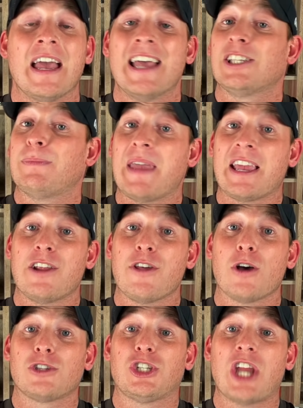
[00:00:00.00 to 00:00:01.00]
Speaking of
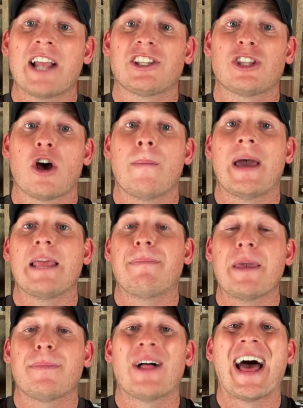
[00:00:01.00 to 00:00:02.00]
those Jets, though, many
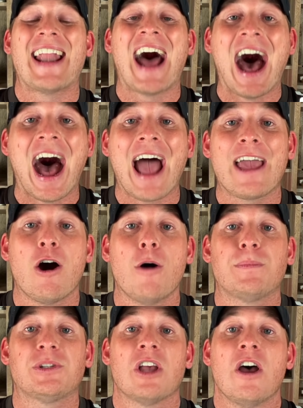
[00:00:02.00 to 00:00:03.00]
people had high
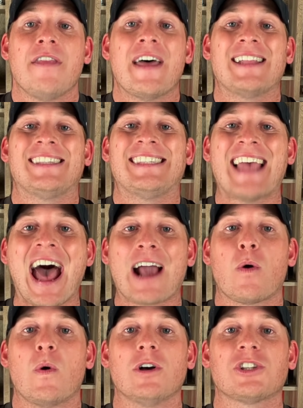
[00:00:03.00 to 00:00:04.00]
hopes that
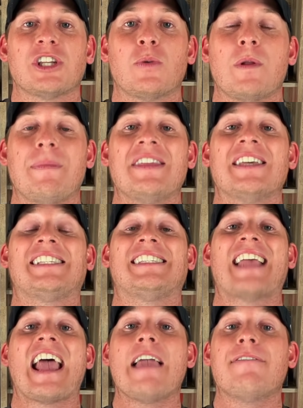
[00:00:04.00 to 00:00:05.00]
Zach Wilson would be the
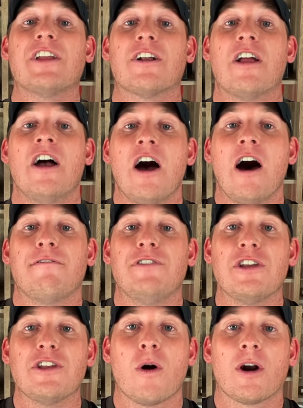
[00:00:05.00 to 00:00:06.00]
savior of
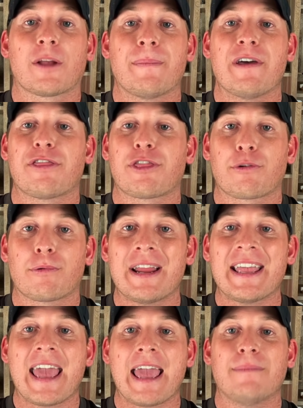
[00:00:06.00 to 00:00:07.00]
New York. But
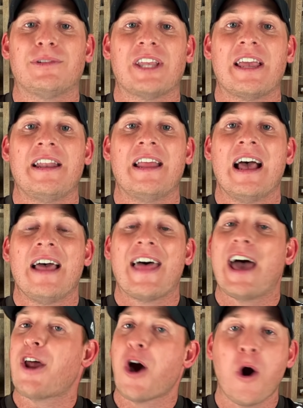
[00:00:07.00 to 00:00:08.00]
three games in,
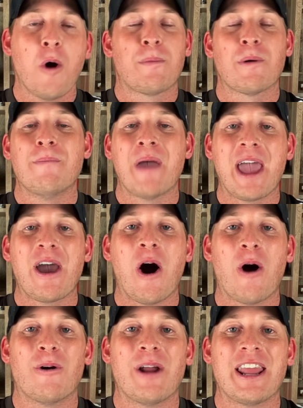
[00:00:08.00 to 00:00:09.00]
that hope may
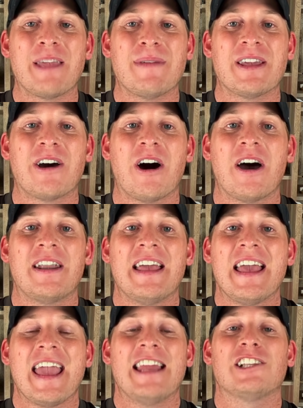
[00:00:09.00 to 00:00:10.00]
already be gone.
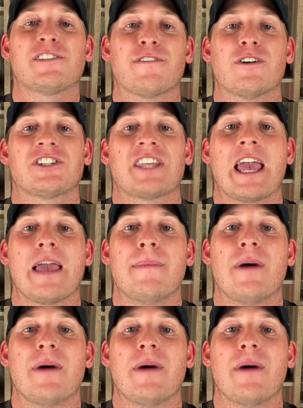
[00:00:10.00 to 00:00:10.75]
In his first game